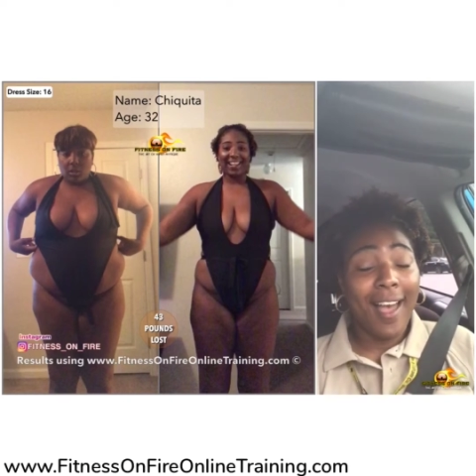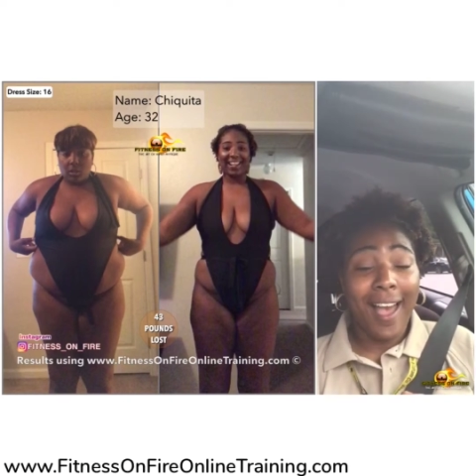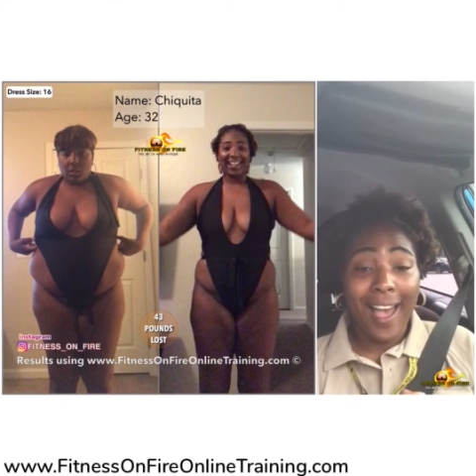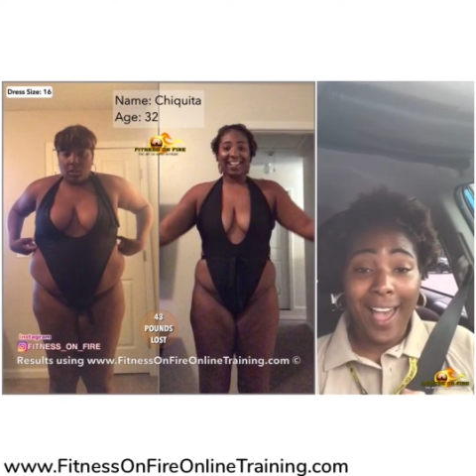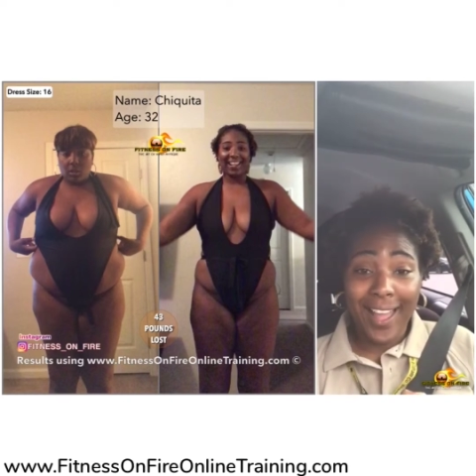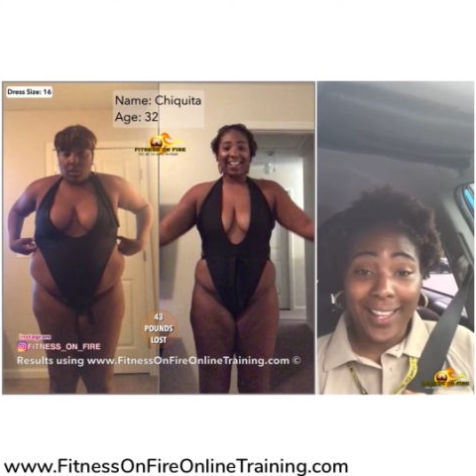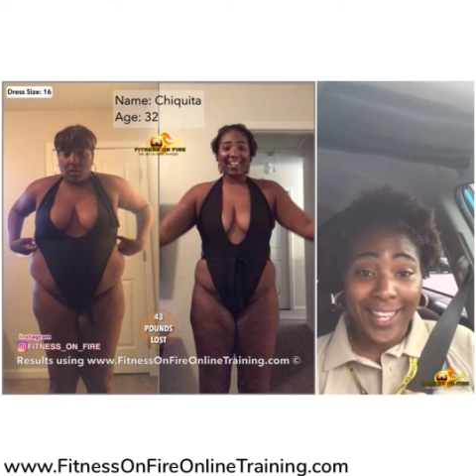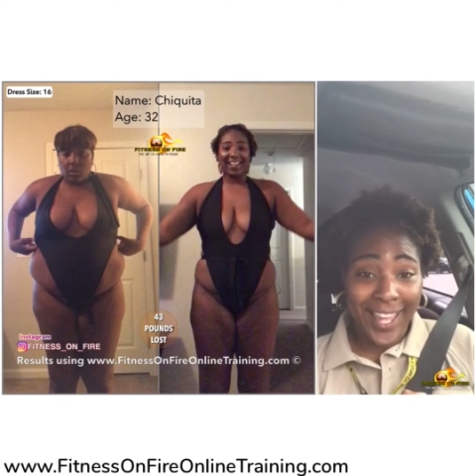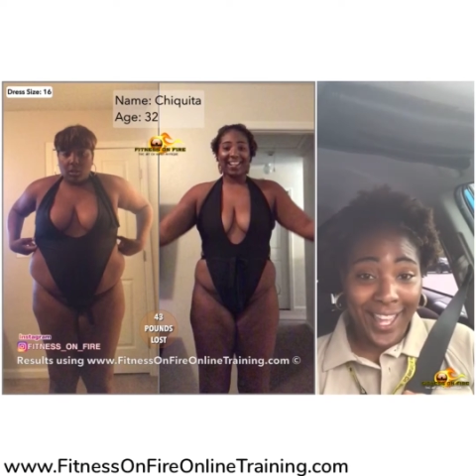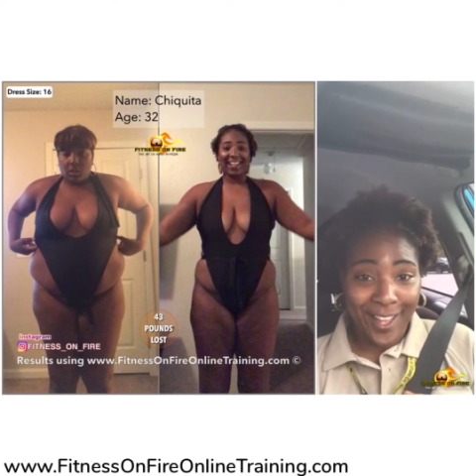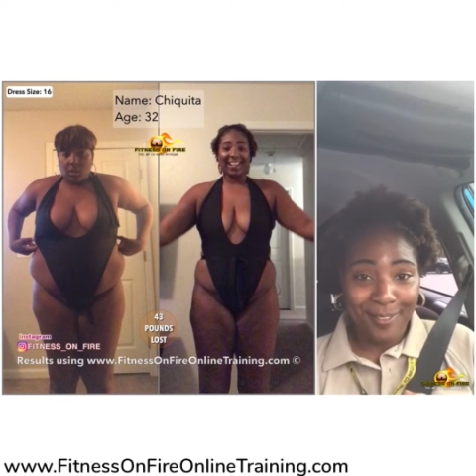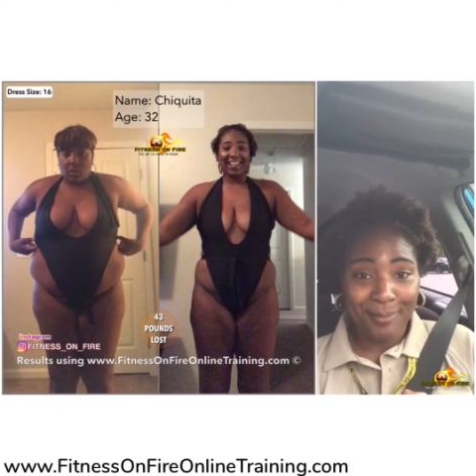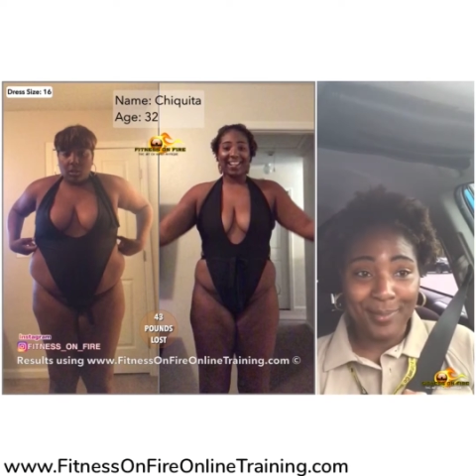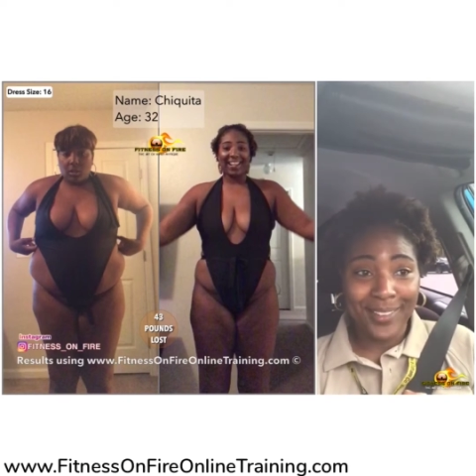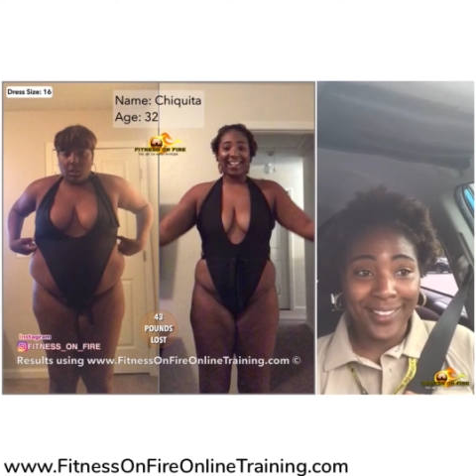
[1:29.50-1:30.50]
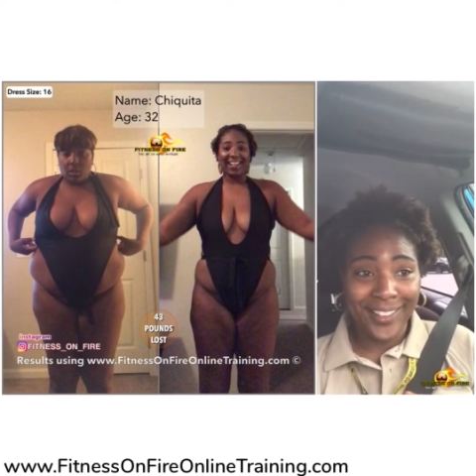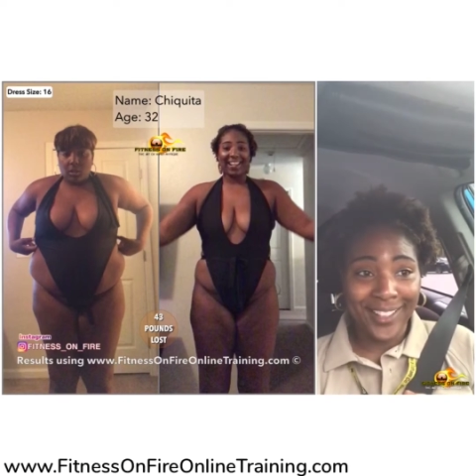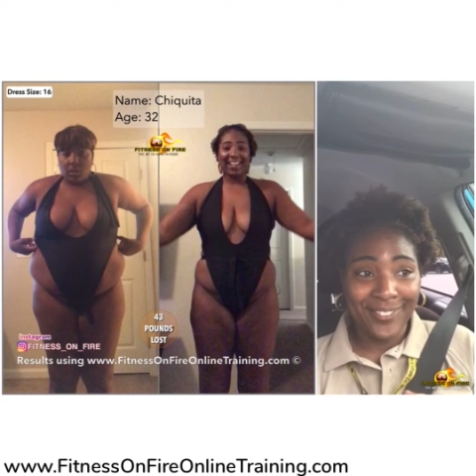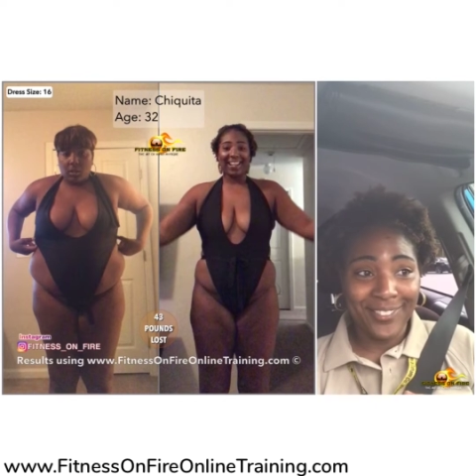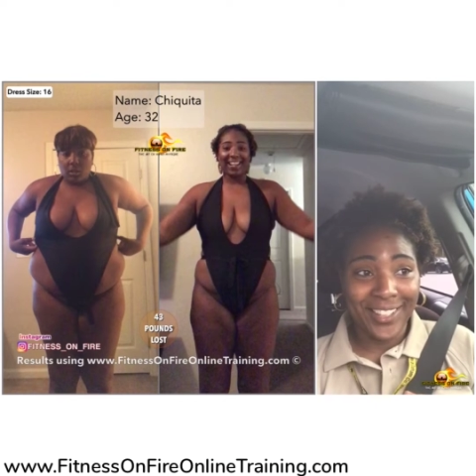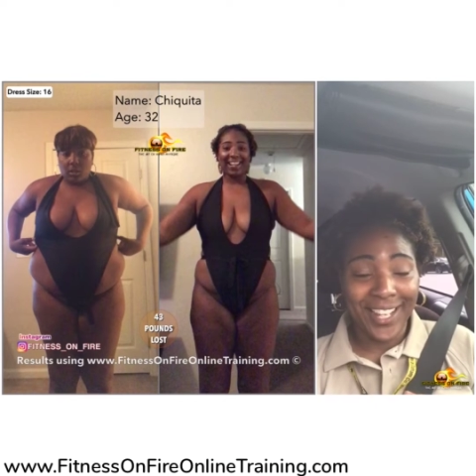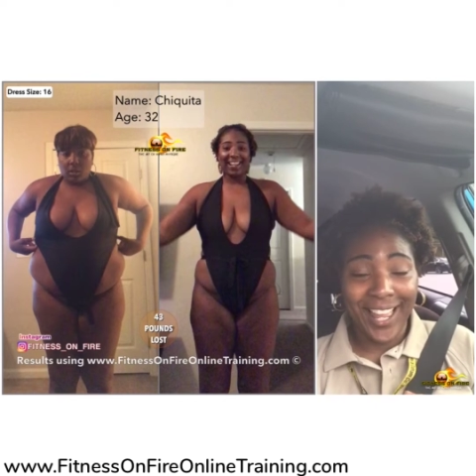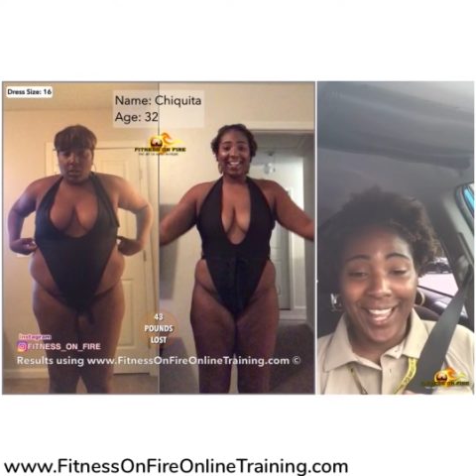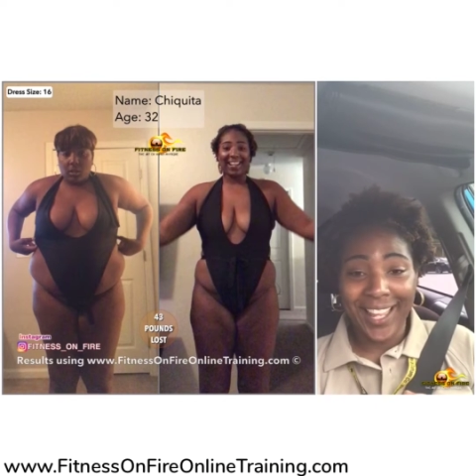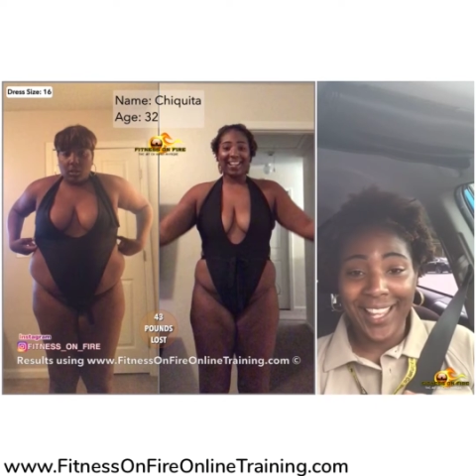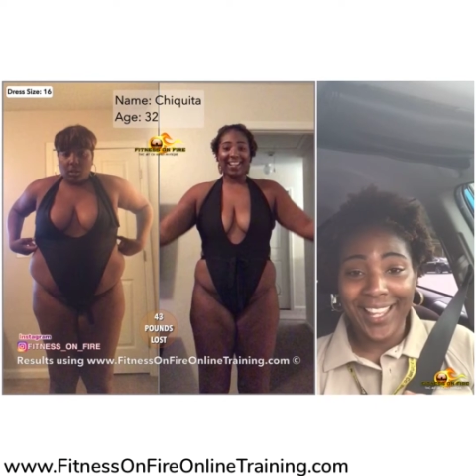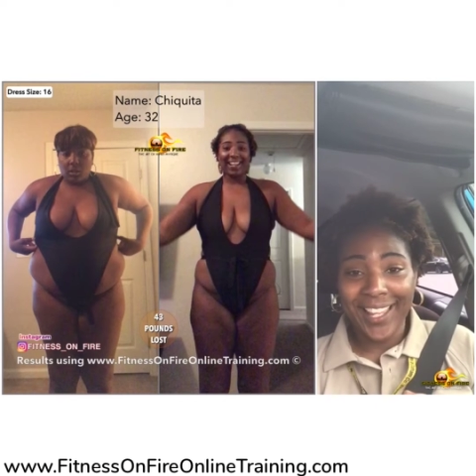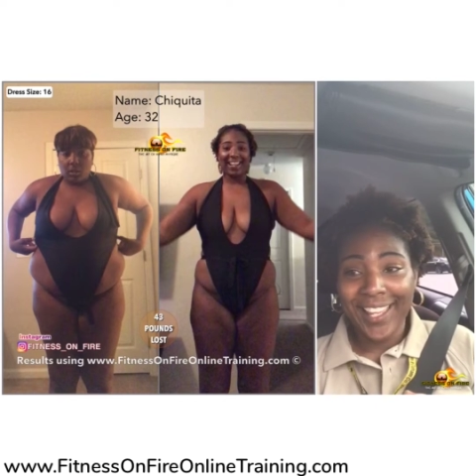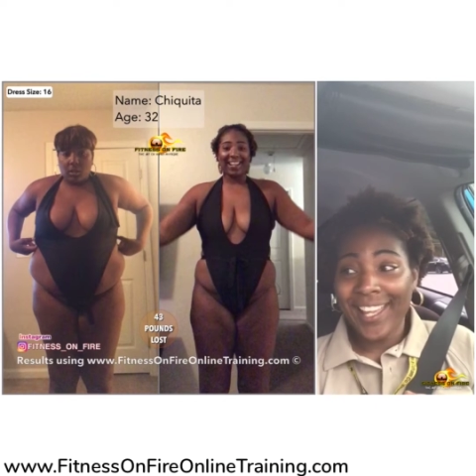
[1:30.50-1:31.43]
I can't believe it. Like